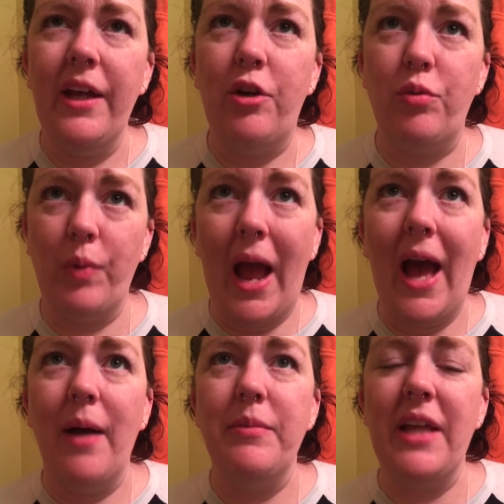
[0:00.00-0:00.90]

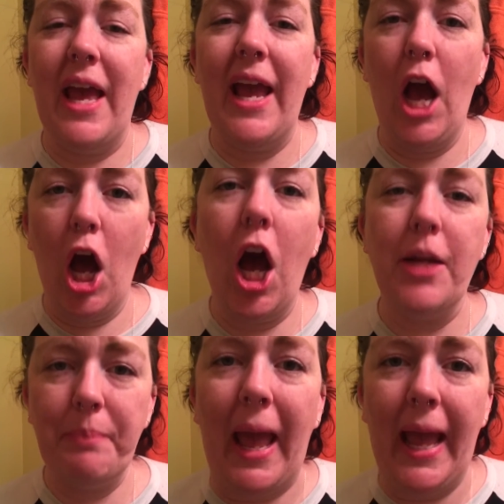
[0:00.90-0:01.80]
grabbed a
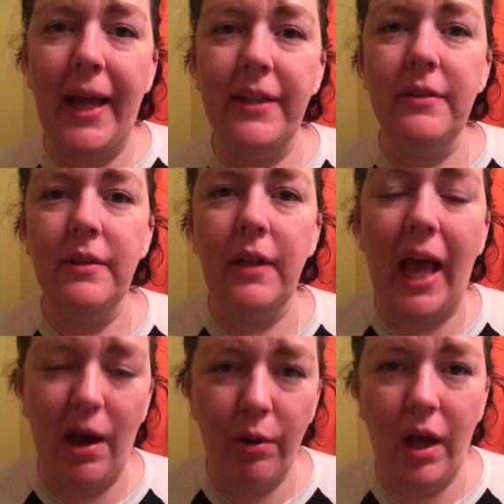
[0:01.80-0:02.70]
hot pan
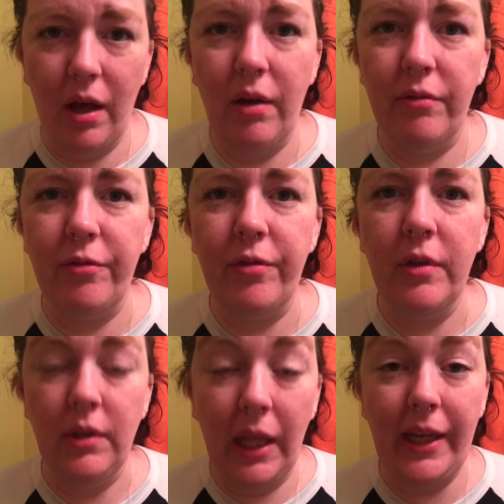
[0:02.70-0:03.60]
out of
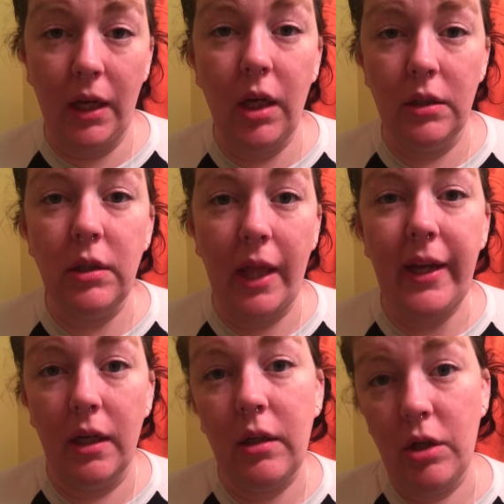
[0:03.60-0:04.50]
like
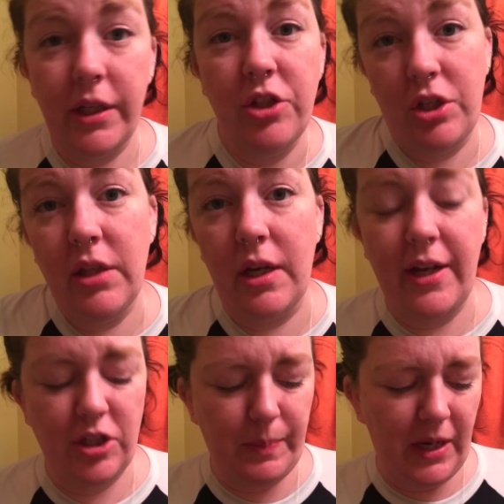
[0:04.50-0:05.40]
a cookie sheet that I
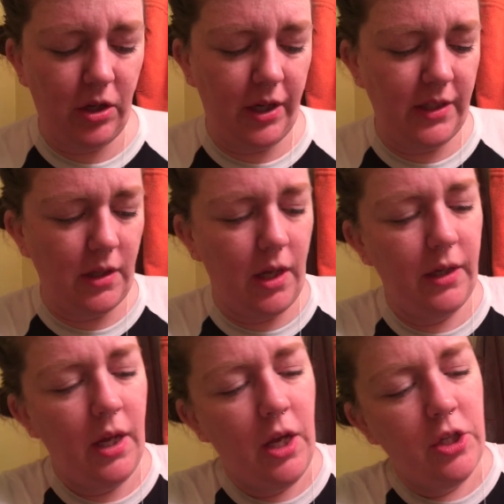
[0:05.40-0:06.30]
just bake cookies
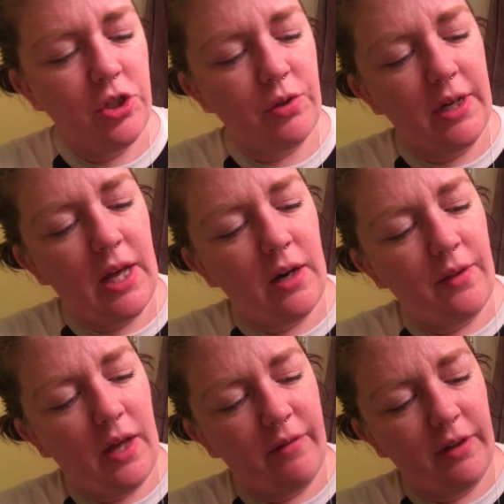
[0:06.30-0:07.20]
on, straight out of
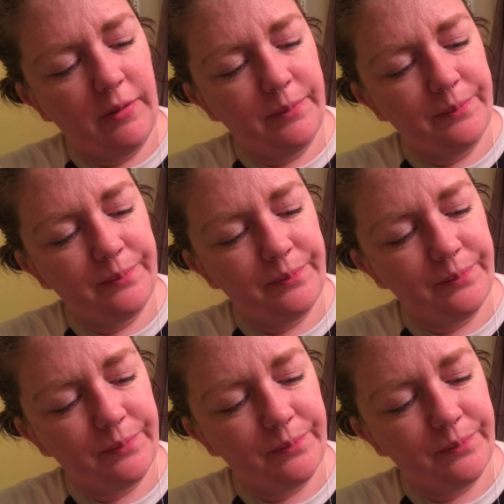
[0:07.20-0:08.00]
the oven.